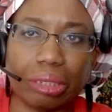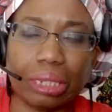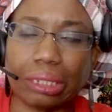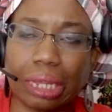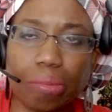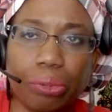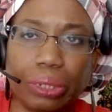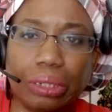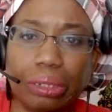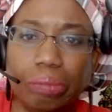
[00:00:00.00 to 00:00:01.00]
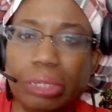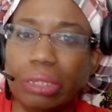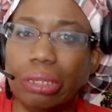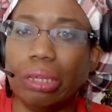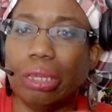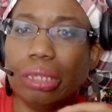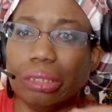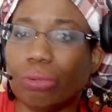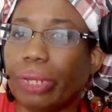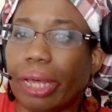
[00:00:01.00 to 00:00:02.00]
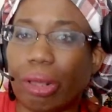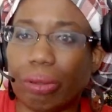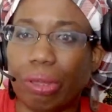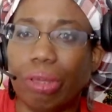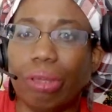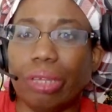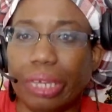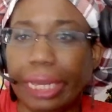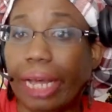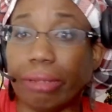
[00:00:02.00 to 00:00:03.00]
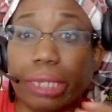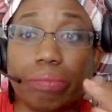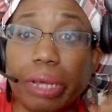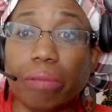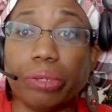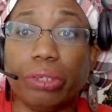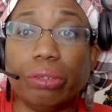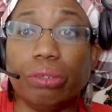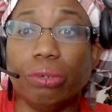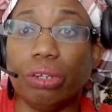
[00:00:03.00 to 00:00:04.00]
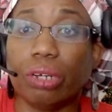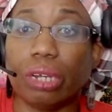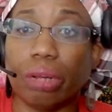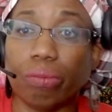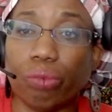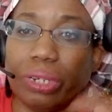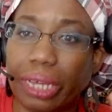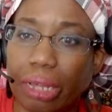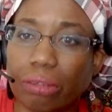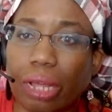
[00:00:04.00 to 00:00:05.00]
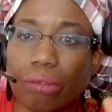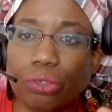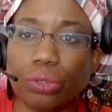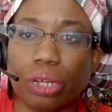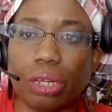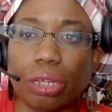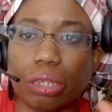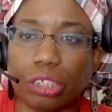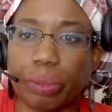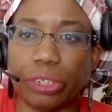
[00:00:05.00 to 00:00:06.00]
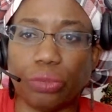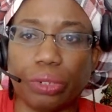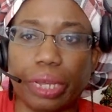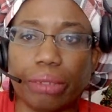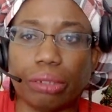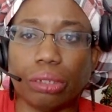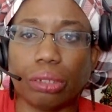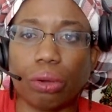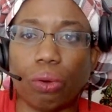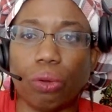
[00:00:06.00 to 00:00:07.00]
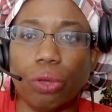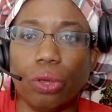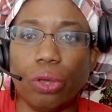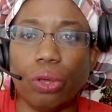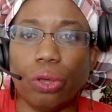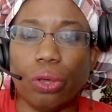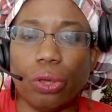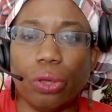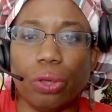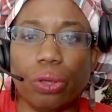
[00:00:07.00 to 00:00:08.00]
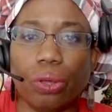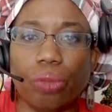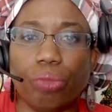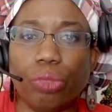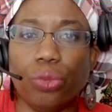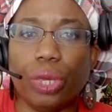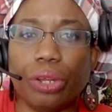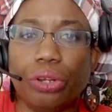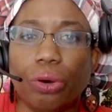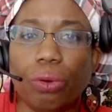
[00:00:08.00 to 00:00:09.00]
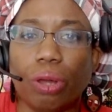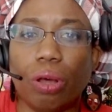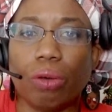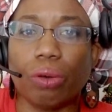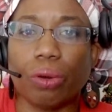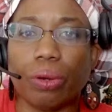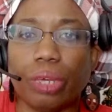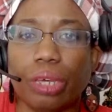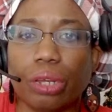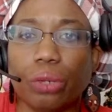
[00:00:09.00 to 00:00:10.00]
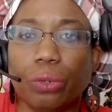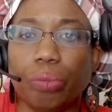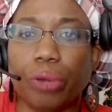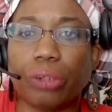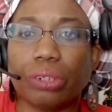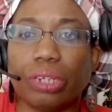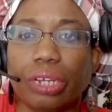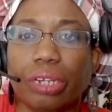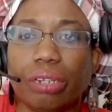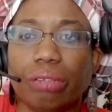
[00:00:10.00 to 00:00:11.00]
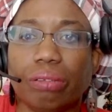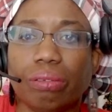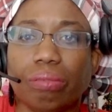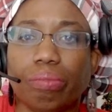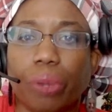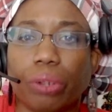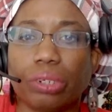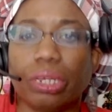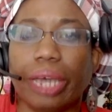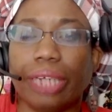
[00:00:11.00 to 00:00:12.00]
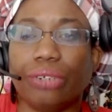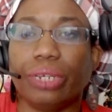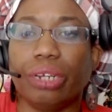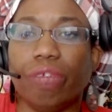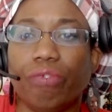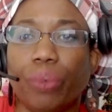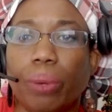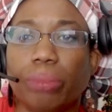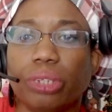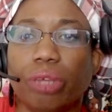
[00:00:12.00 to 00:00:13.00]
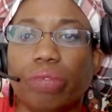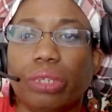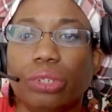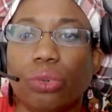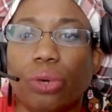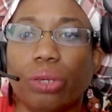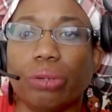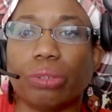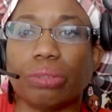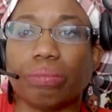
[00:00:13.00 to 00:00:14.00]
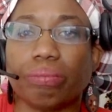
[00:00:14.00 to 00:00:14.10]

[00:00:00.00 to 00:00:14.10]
That's like poison to me. So now, anyhow, that's my opinion. You can look it up. One day I'll do a special on that. So you can no longer include partially hydrogenated forms of these oils.